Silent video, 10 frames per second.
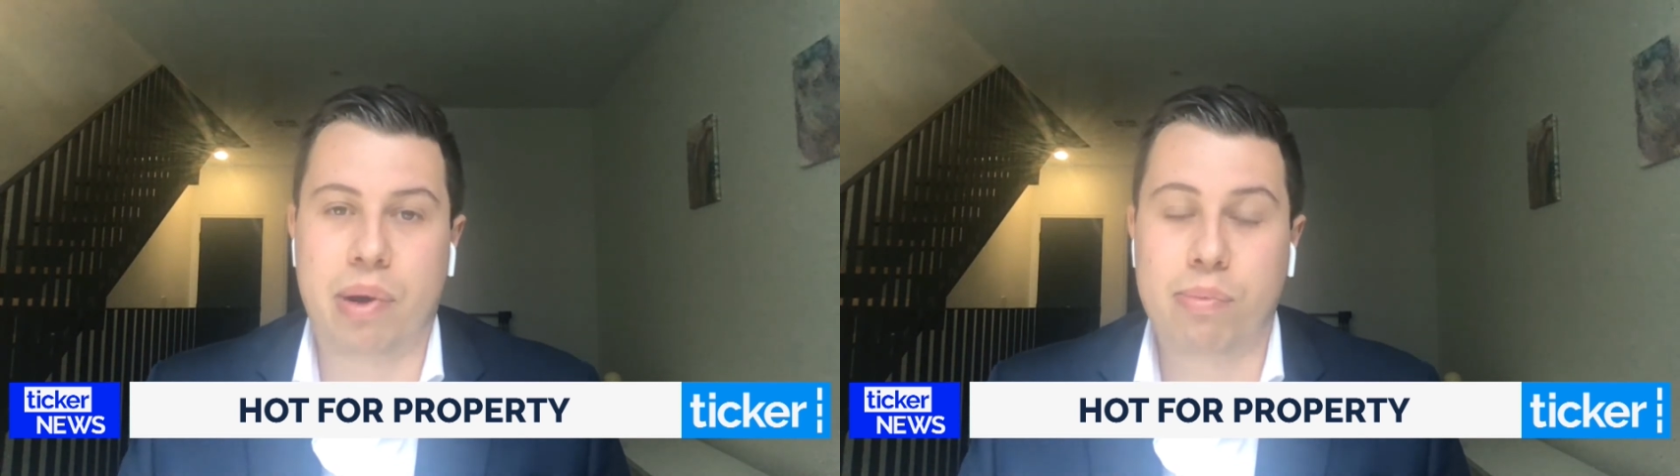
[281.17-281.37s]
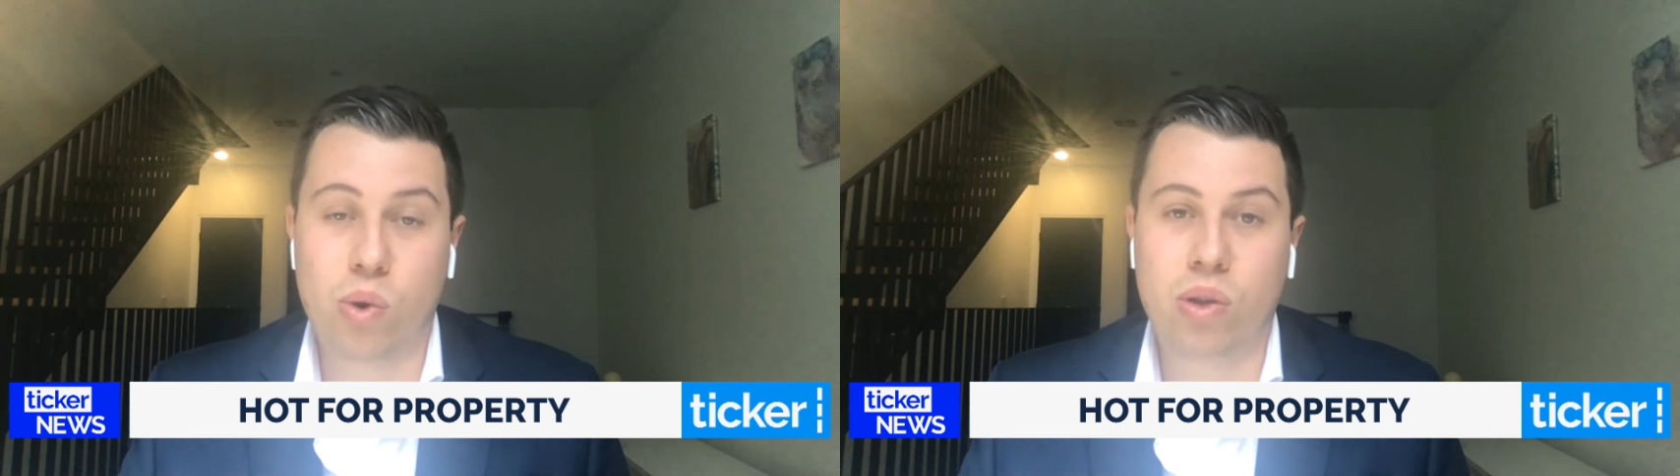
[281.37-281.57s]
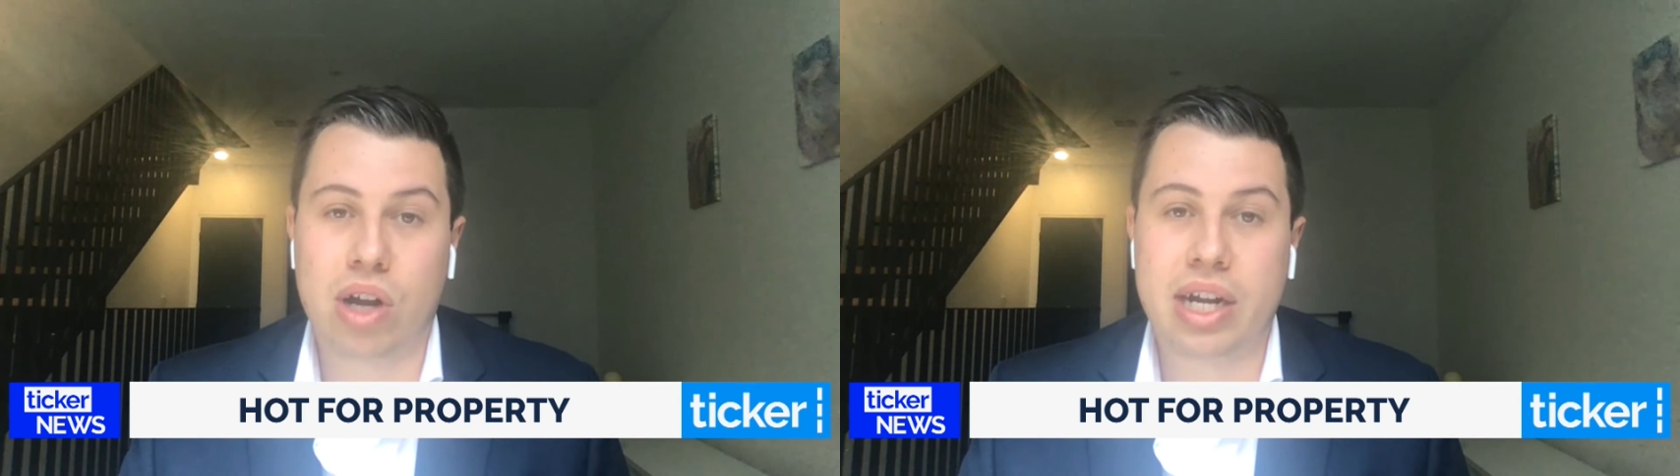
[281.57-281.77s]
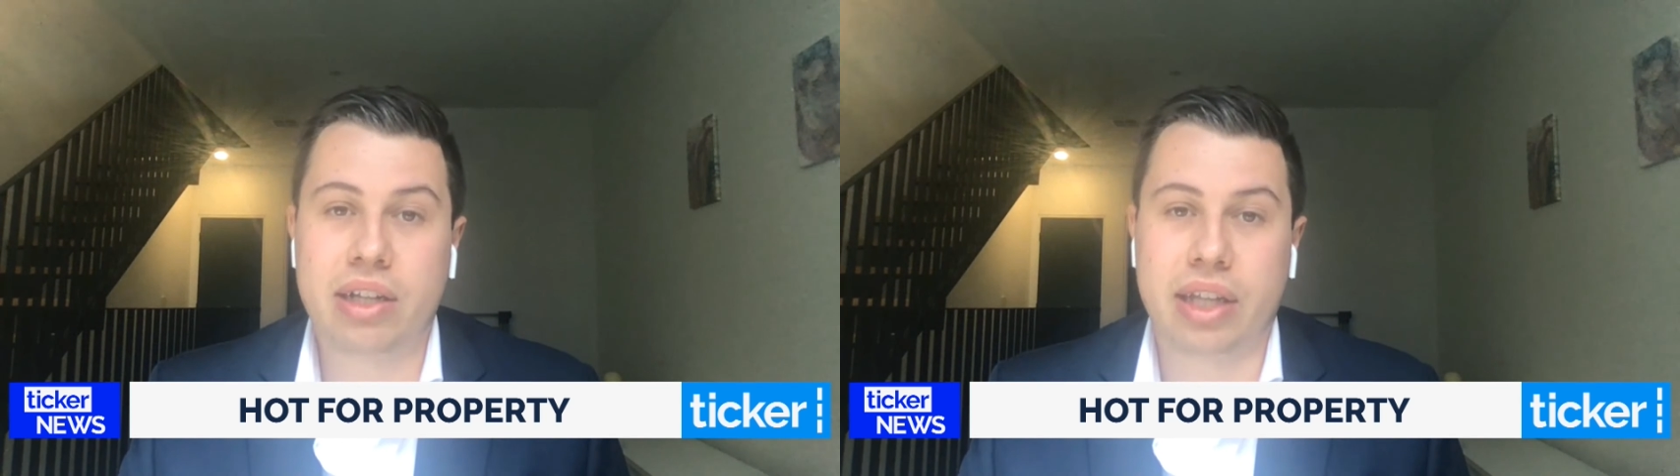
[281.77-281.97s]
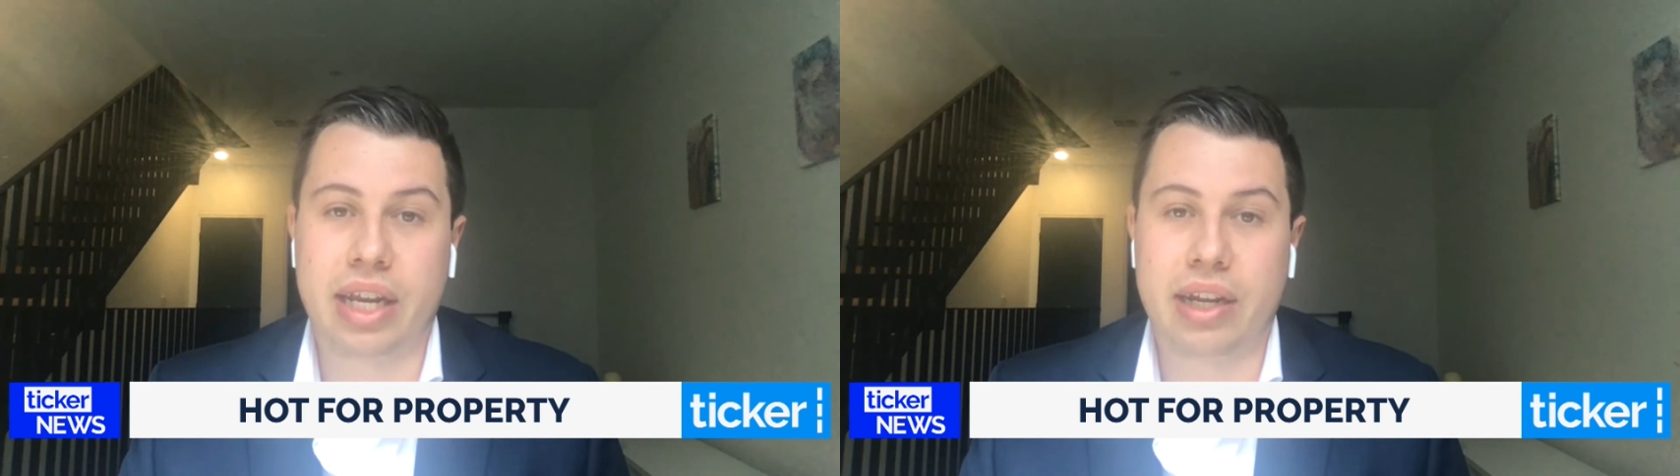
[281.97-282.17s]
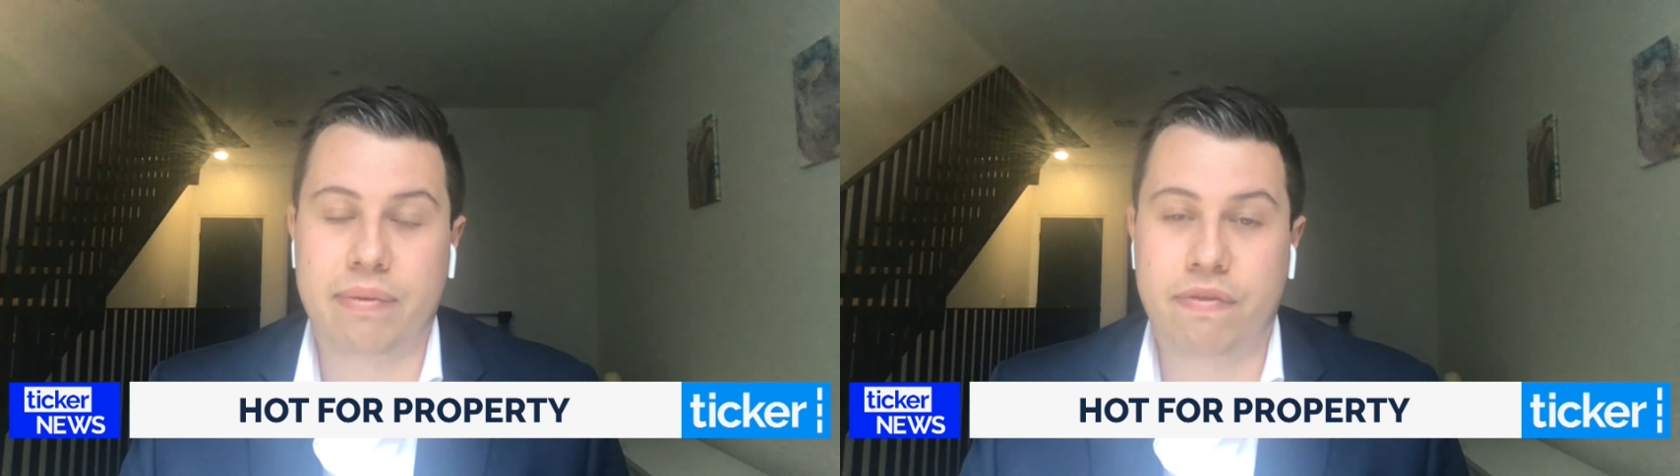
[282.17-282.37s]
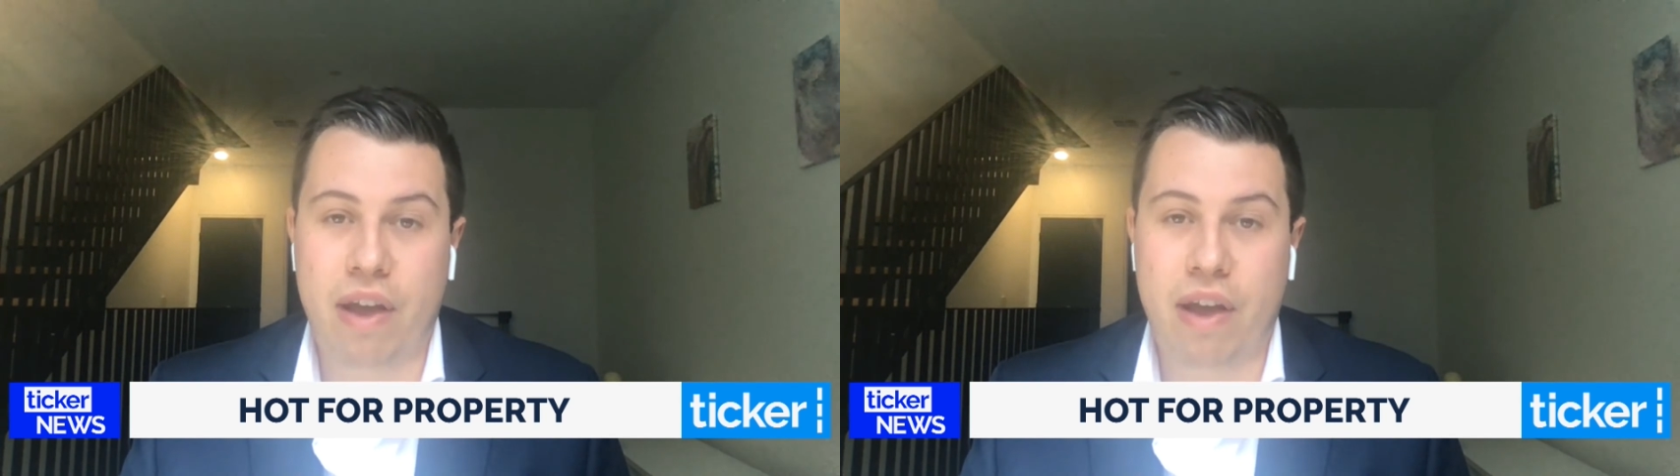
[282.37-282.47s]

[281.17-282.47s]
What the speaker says: but more likely